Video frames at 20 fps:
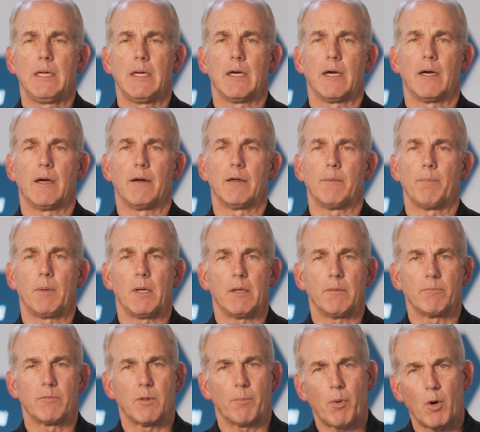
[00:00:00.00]

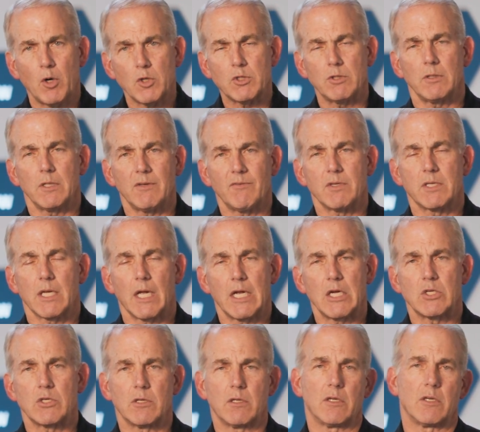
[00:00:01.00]
But the personal
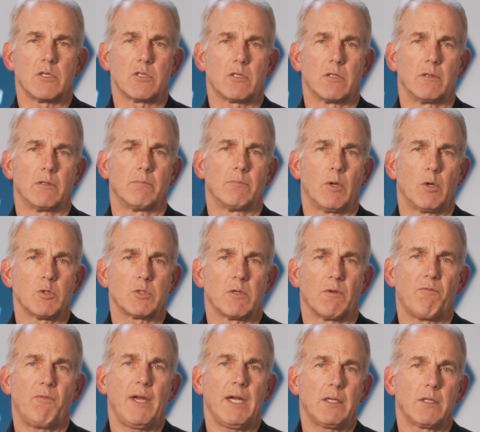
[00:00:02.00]
invitation is the most
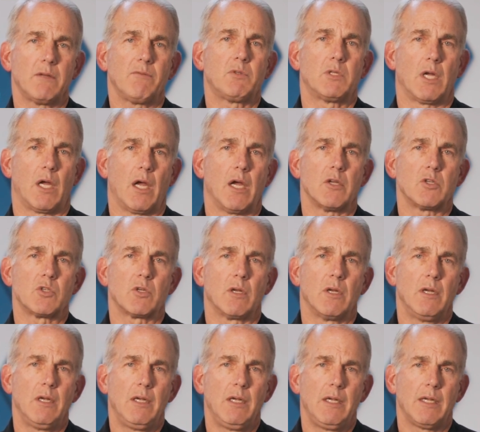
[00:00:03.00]
effective touch
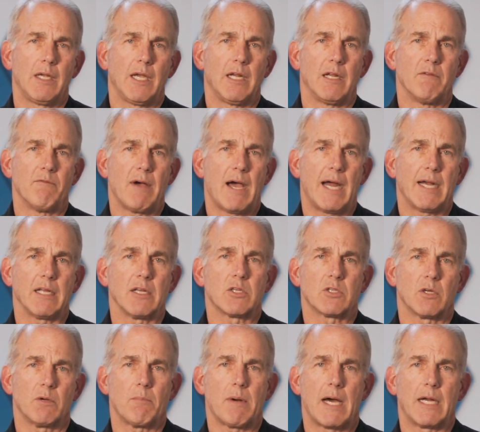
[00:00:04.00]
in inviting
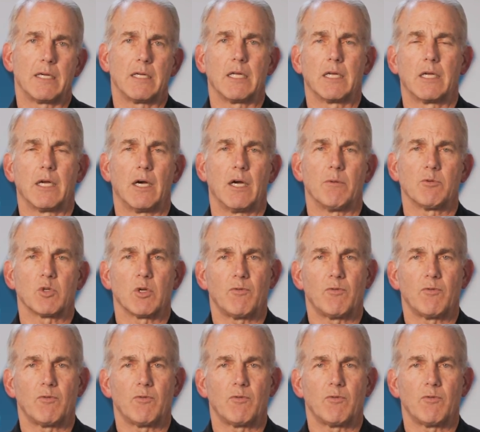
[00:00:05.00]
somebody to come.